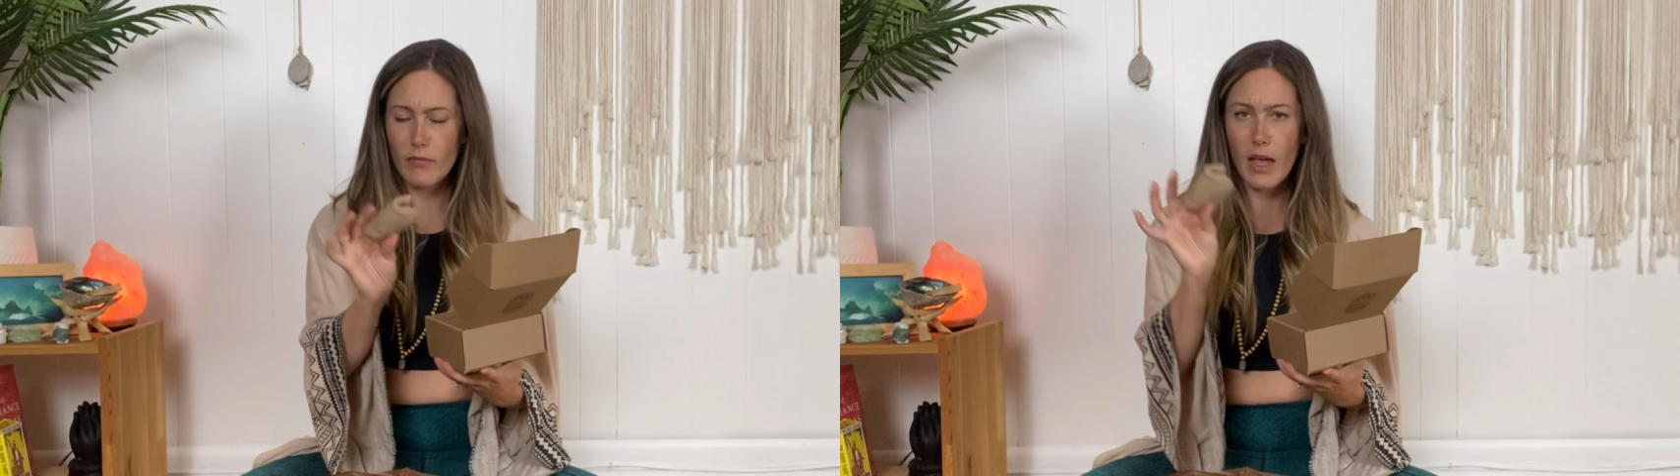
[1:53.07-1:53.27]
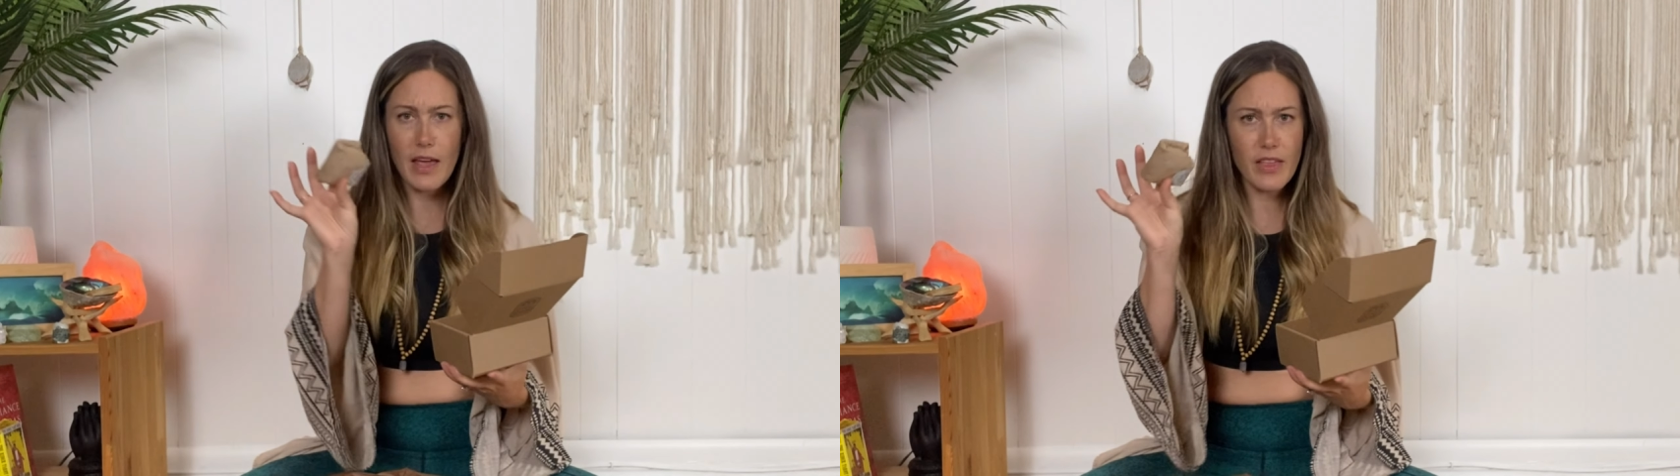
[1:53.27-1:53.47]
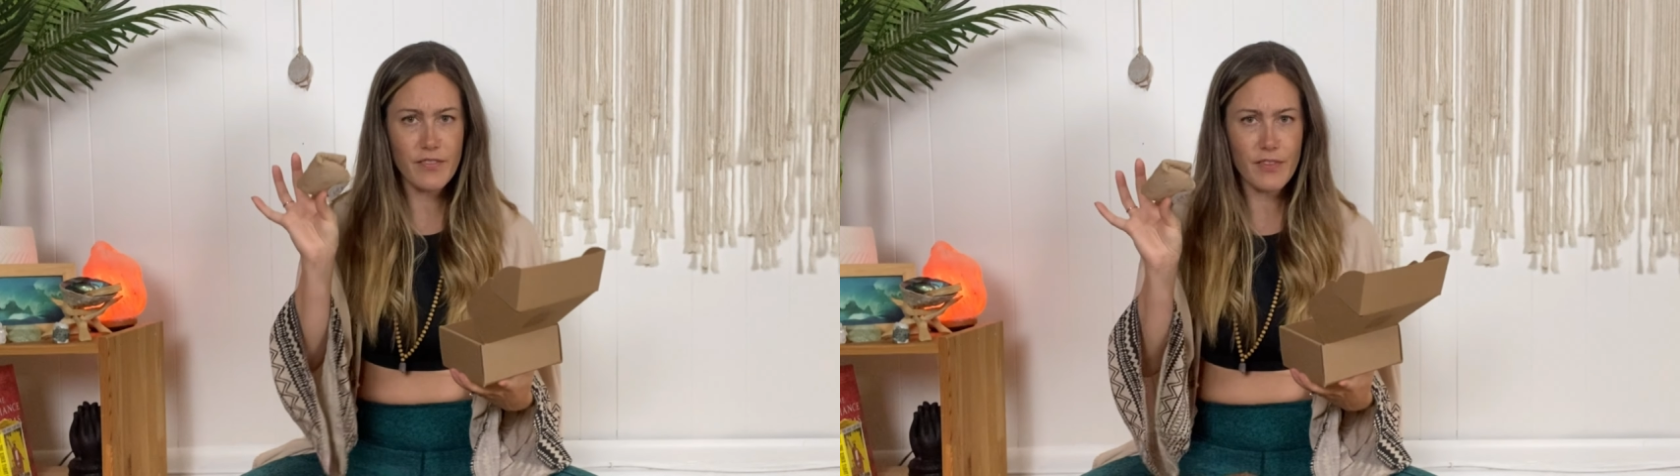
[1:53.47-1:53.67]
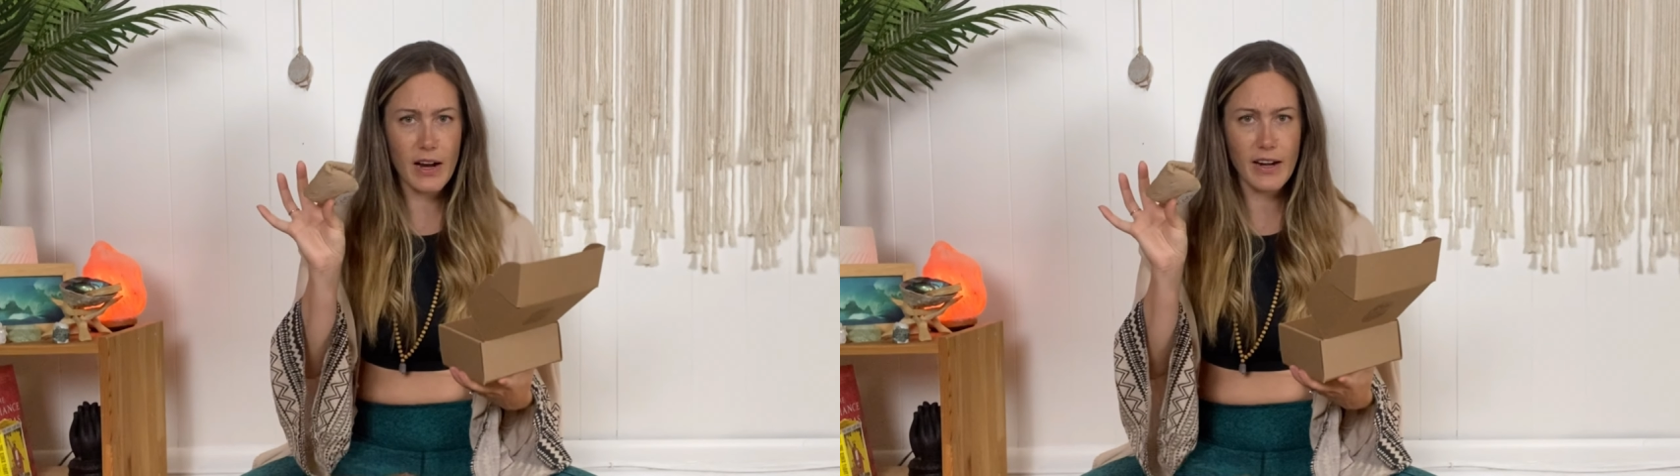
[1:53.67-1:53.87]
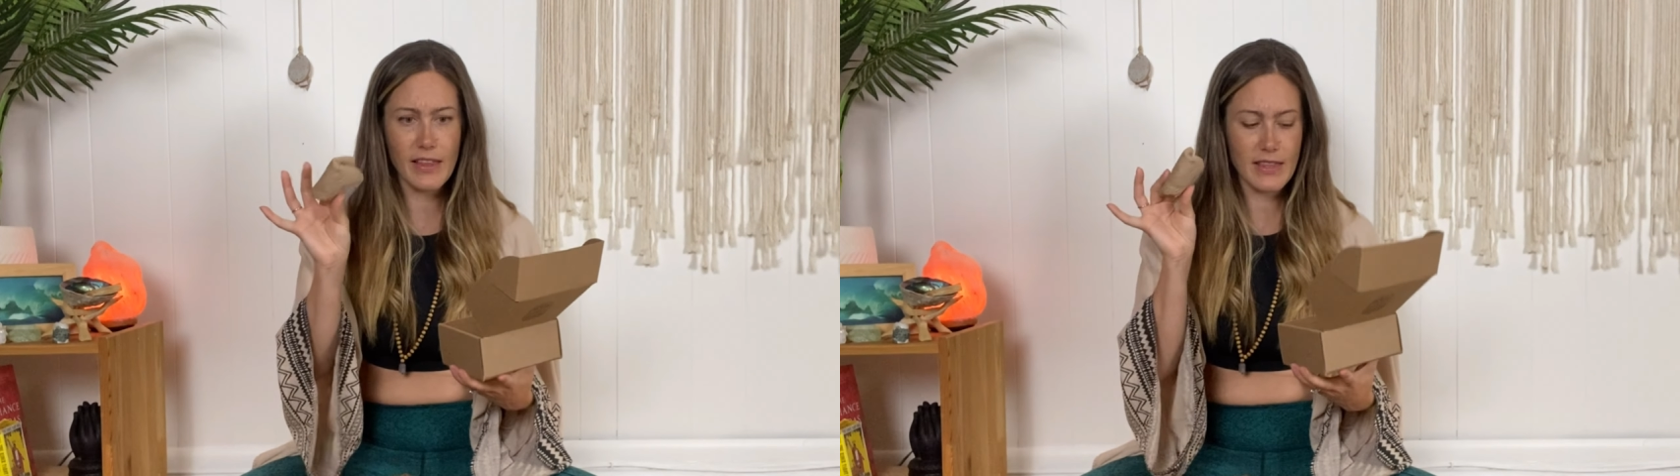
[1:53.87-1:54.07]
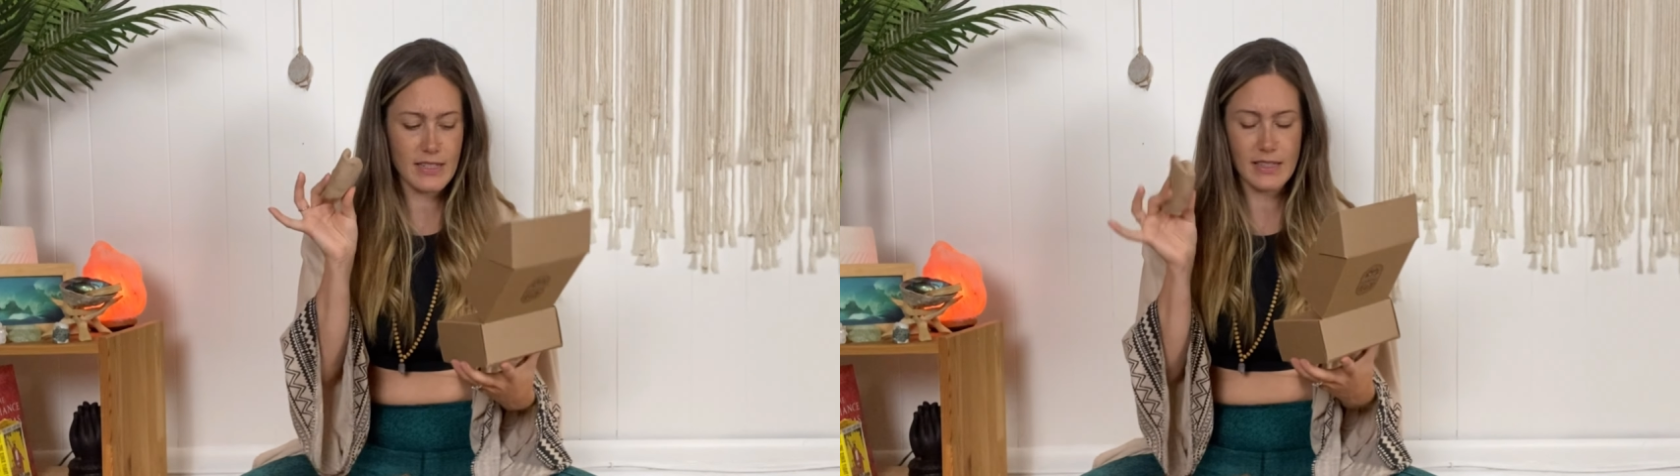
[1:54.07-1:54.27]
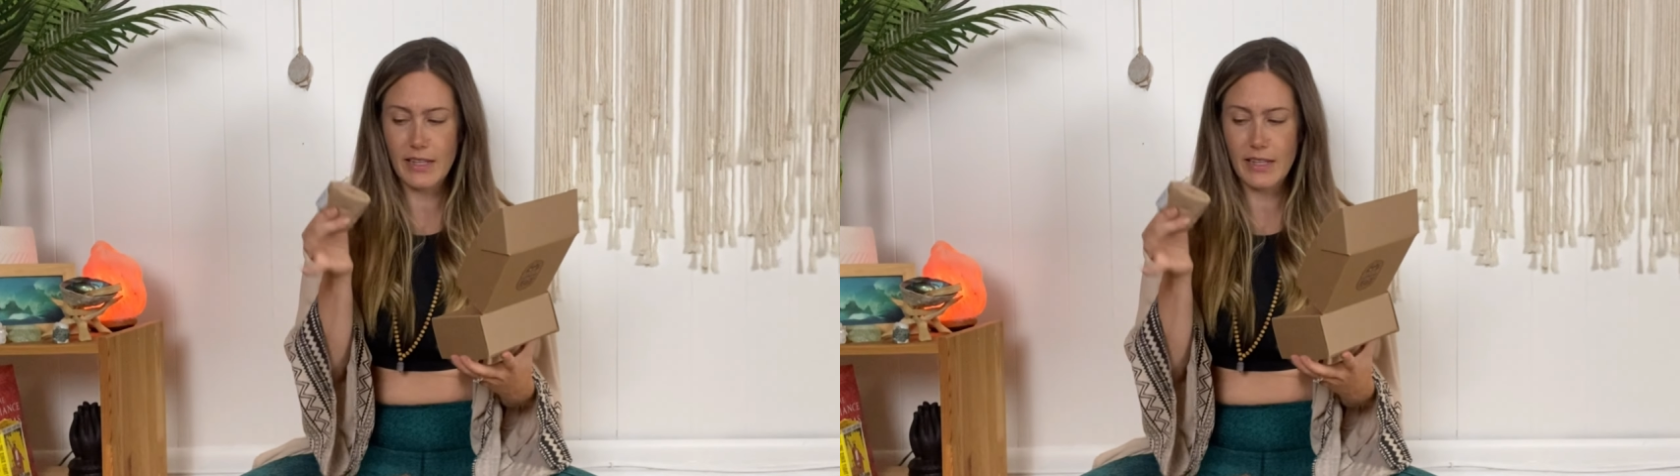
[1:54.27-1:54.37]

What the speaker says: And then finally this